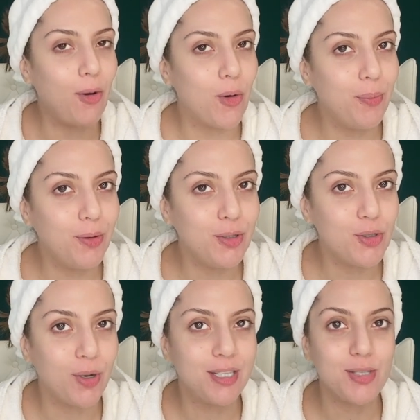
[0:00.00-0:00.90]
Hope you
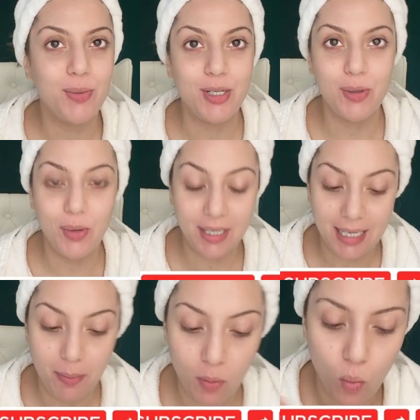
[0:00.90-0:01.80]
enjoy this video.
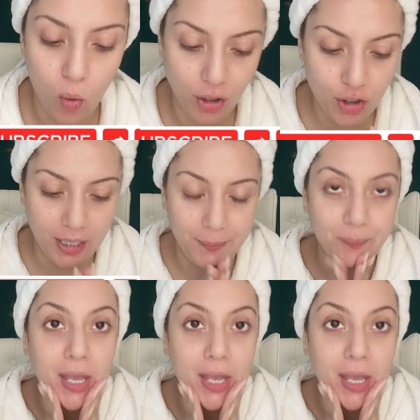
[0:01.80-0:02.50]
Keep watching.